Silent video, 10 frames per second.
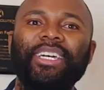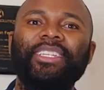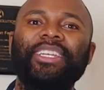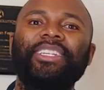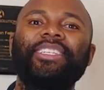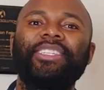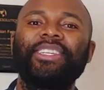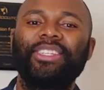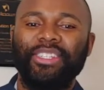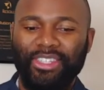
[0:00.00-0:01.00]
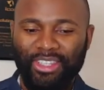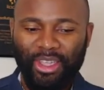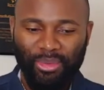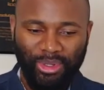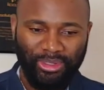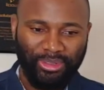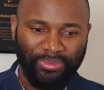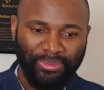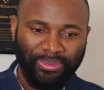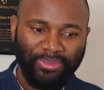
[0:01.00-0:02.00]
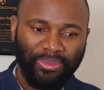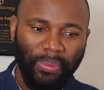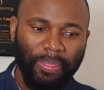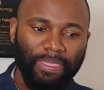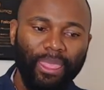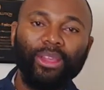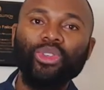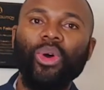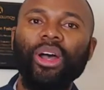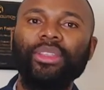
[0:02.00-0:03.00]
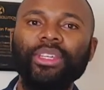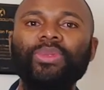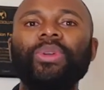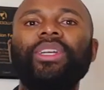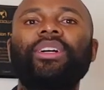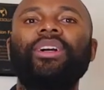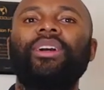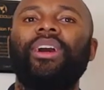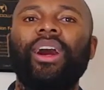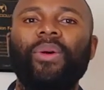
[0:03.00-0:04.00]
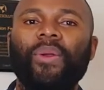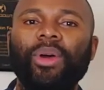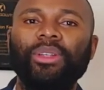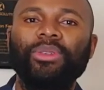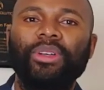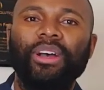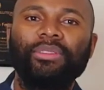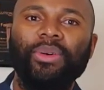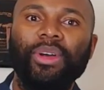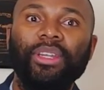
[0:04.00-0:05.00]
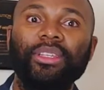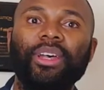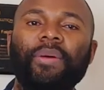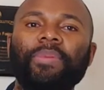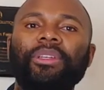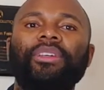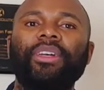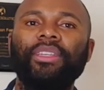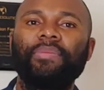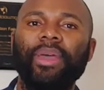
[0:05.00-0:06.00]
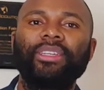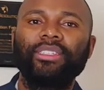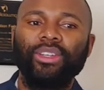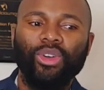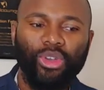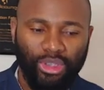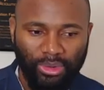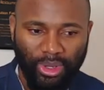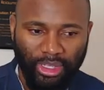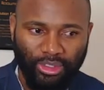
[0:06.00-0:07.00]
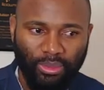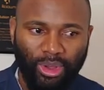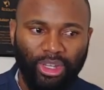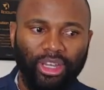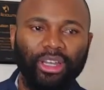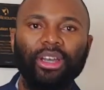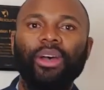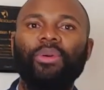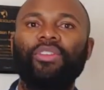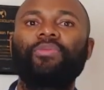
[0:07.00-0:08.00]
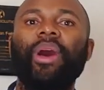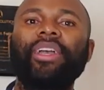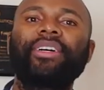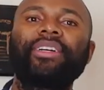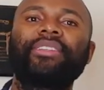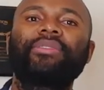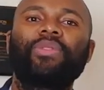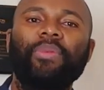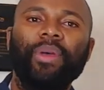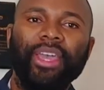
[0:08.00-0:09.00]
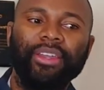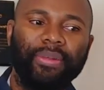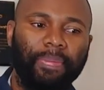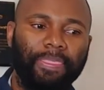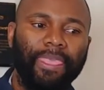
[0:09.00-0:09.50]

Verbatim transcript: at the decisions tables. So uh, this week we want to cover what is happening at the Mexico-US border with migrants from Haiti.